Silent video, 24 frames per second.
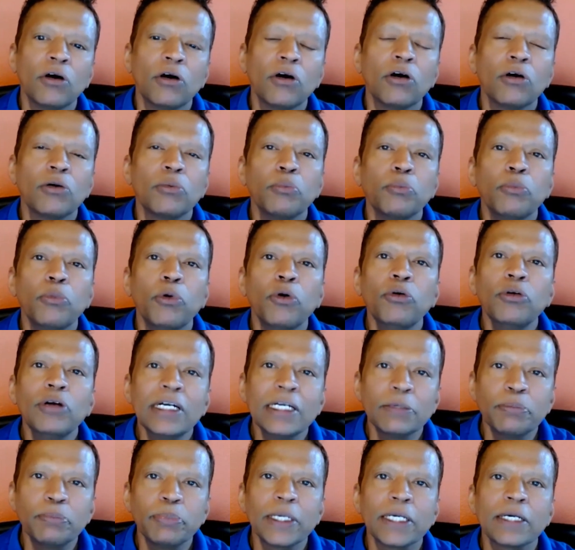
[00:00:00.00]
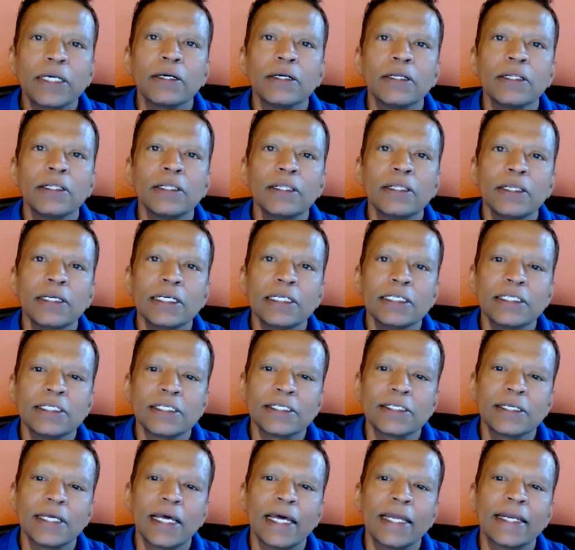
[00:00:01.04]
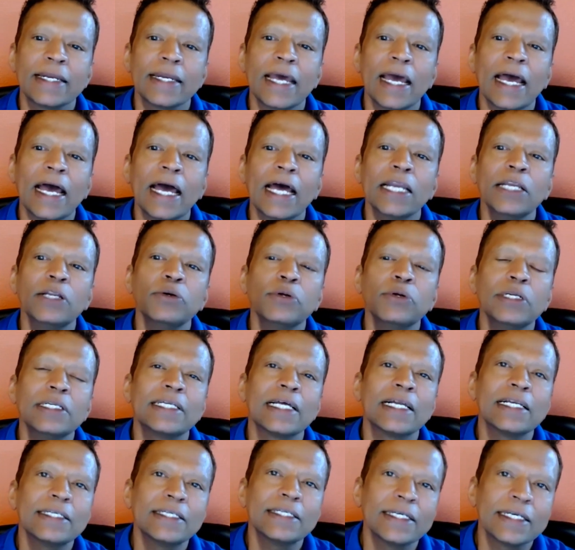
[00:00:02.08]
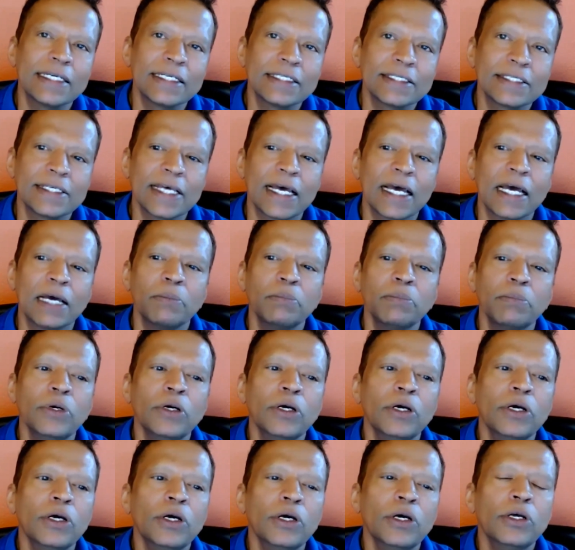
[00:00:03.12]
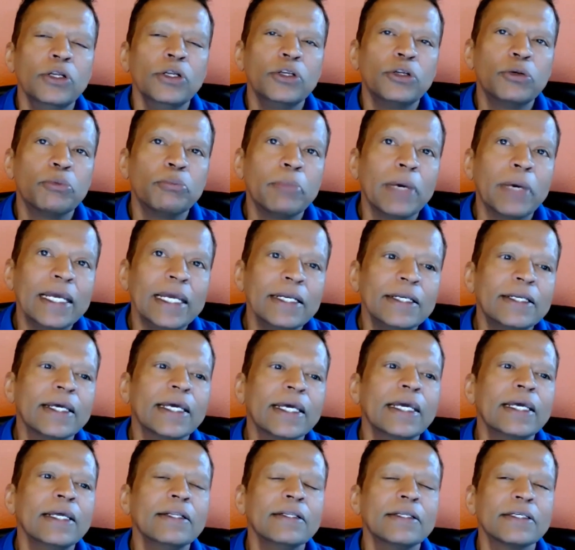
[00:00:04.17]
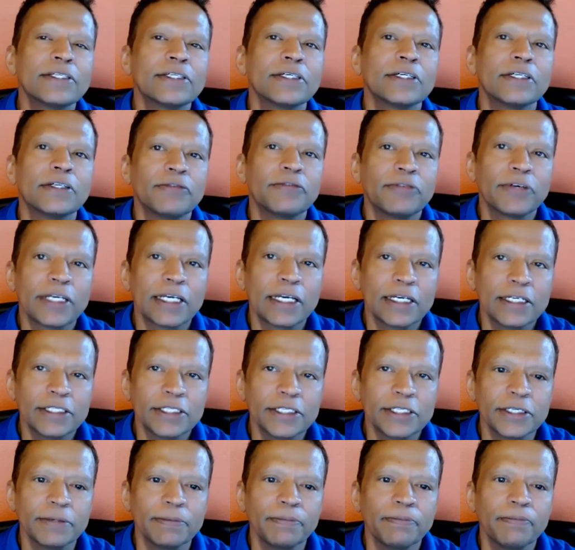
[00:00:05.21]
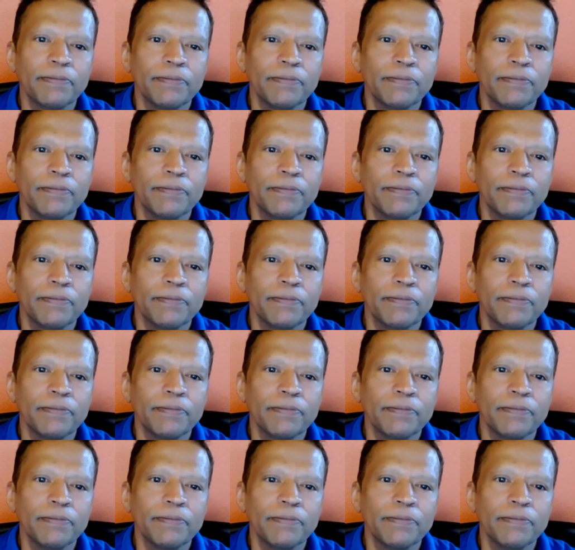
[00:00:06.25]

or more typical, it's an annual Delta exam to maintain the certification.